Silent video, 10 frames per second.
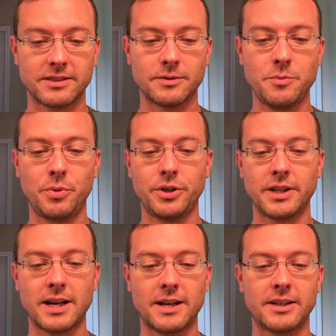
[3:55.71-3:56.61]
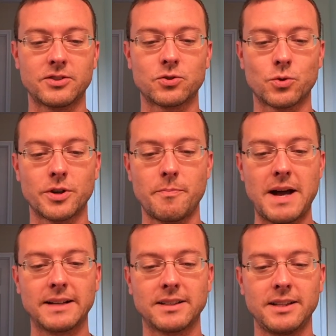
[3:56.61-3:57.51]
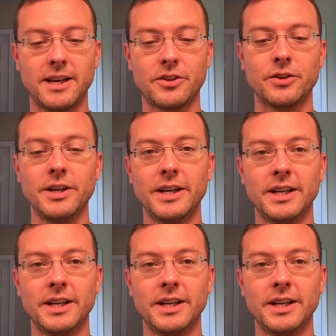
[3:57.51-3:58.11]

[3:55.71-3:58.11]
let me put it kind of sort of back together.